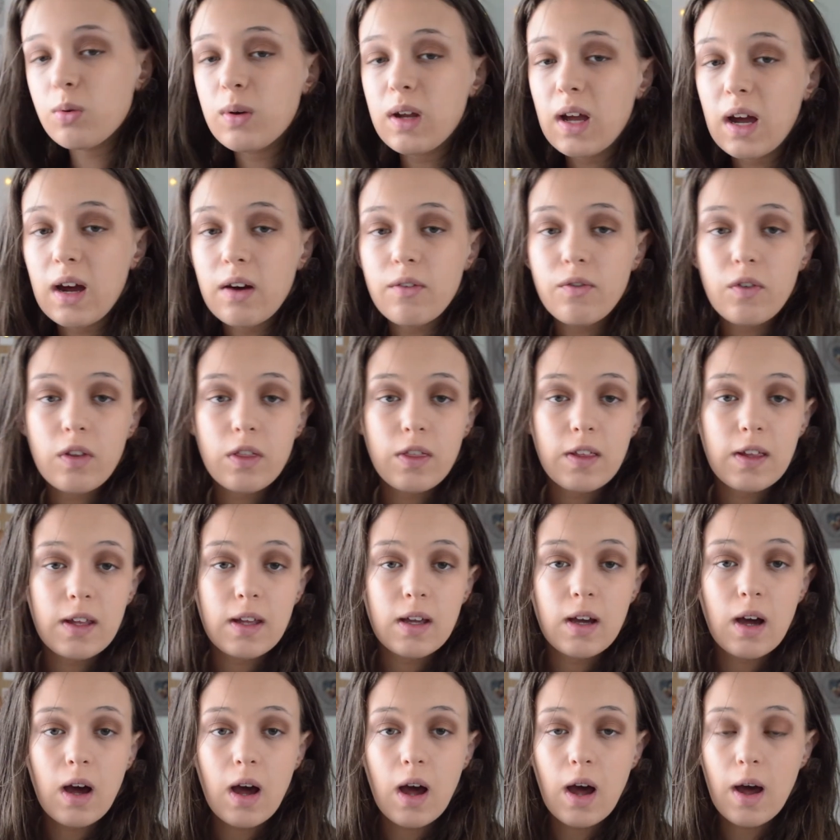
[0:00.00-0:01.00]
we have
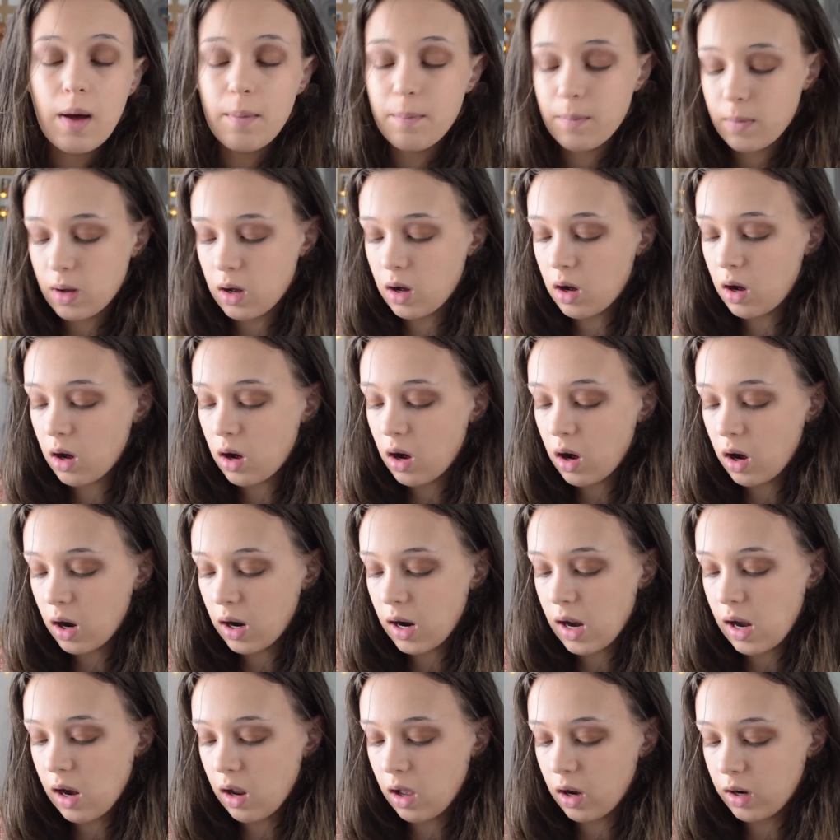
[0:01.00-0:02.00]
the
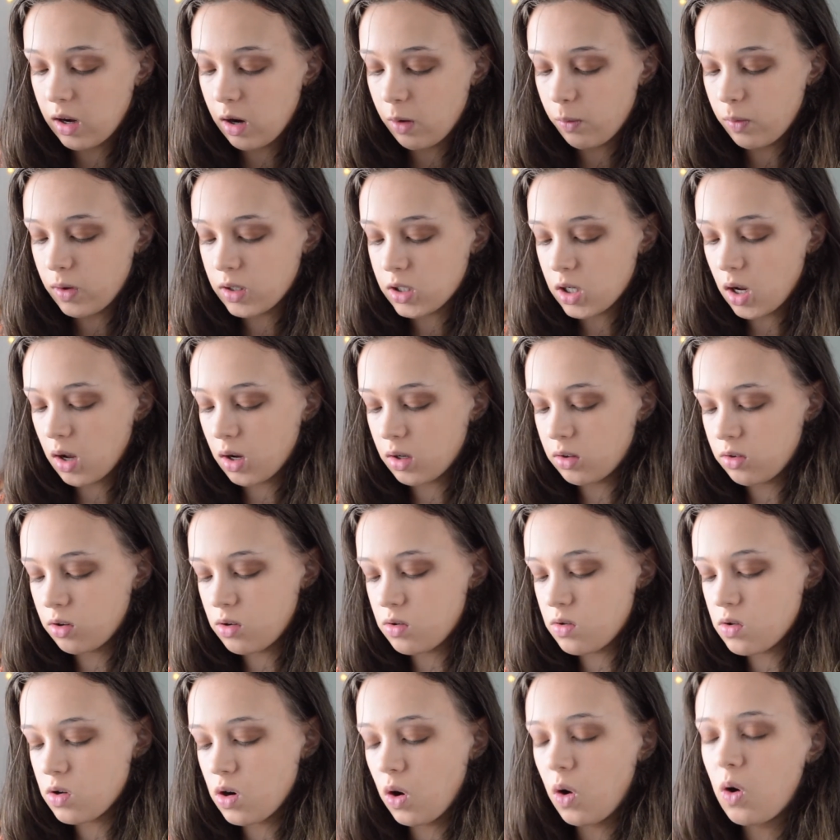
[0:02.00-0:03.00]
eyeliner, which I do
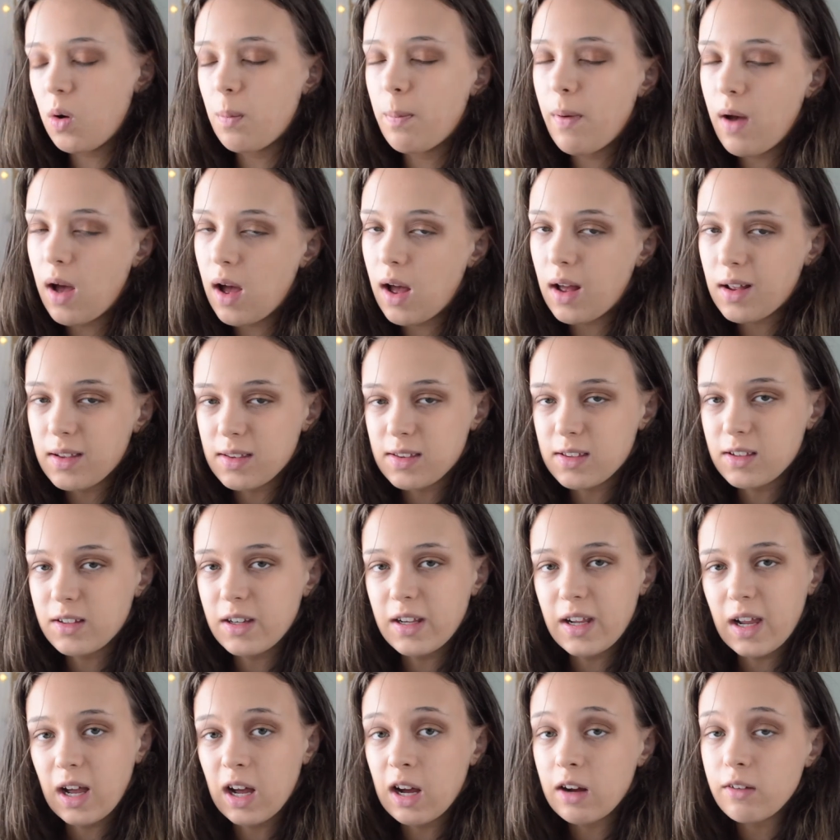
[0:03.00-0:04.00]
not
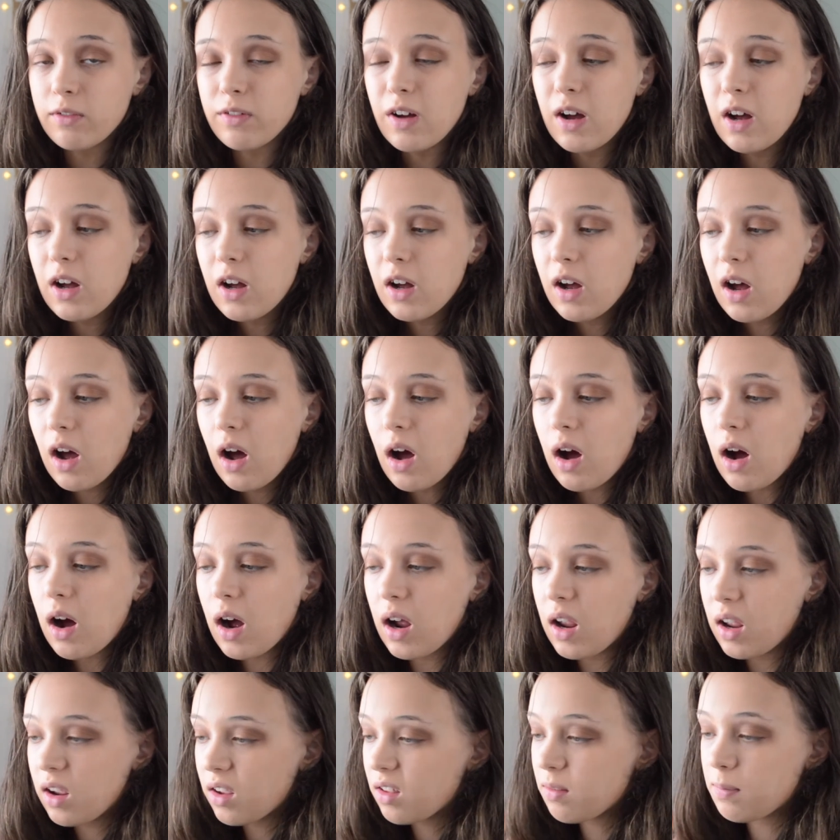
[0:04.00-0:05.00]
personally have
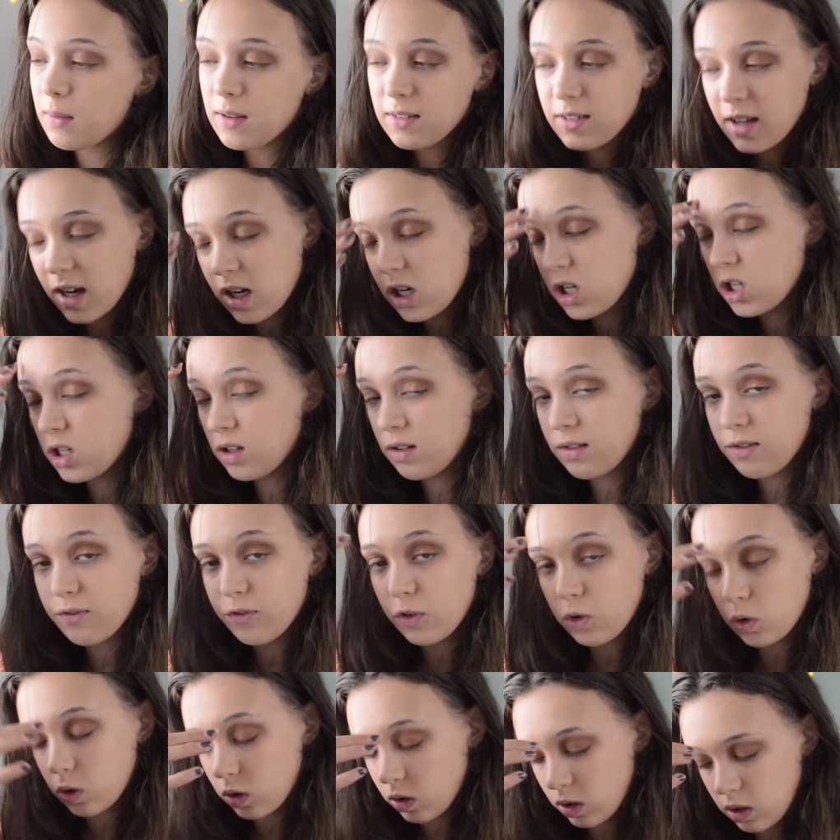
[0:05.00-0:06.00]
high expectations
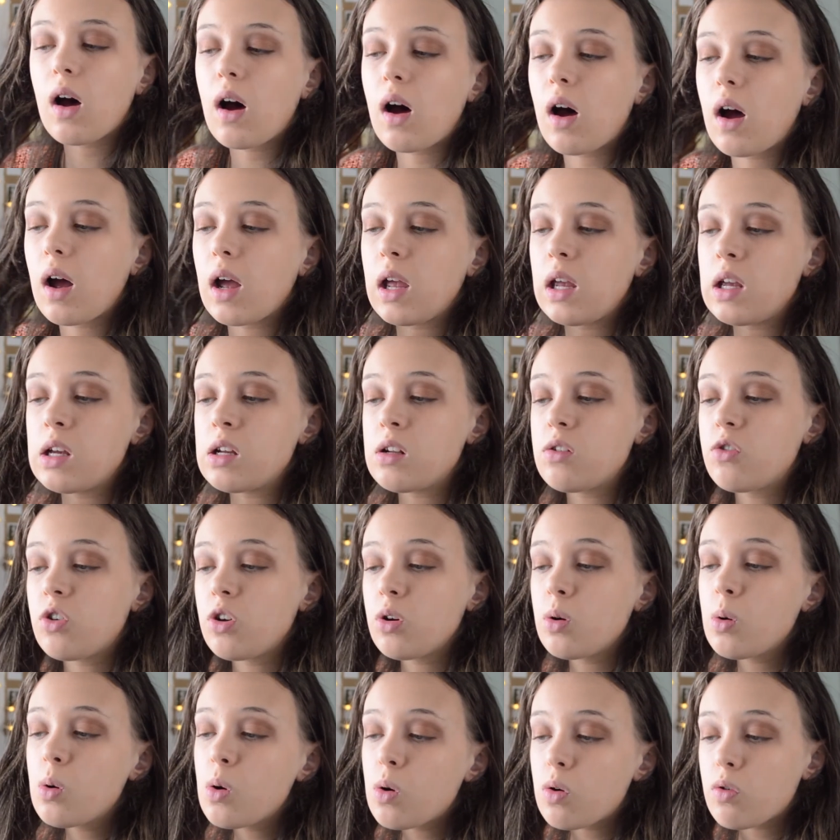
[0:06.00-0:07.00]
for. I
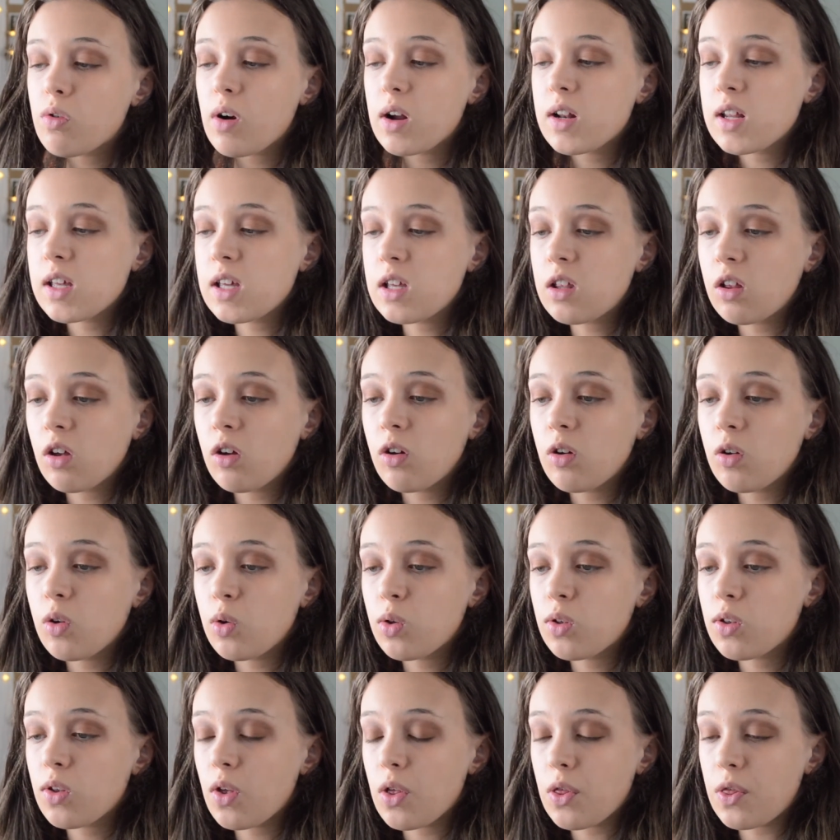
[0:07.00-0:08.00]
do already
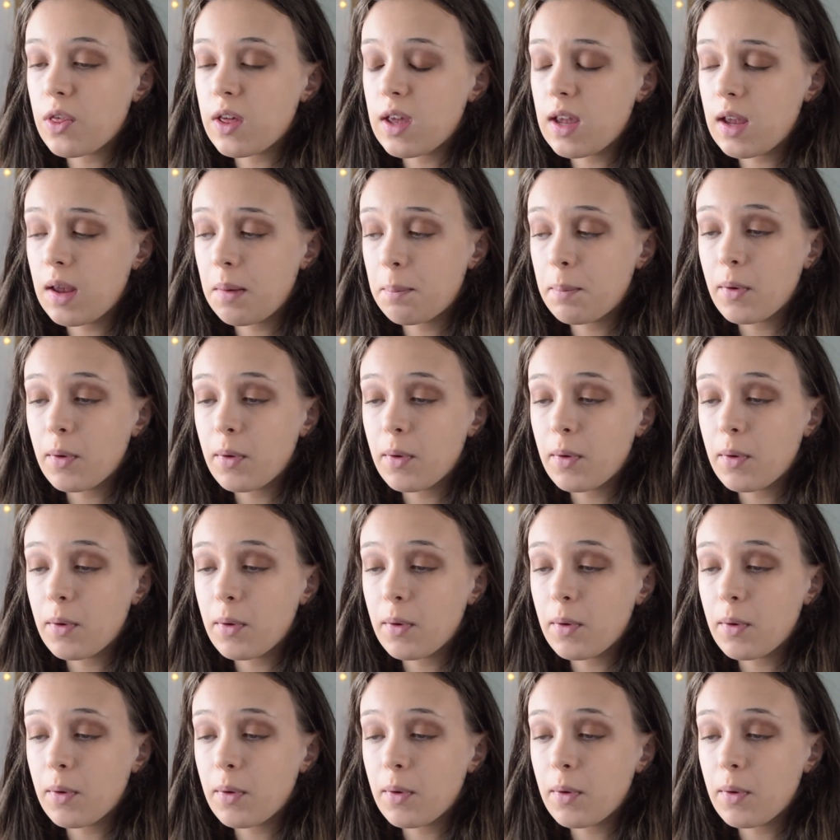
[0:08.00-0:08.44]
use the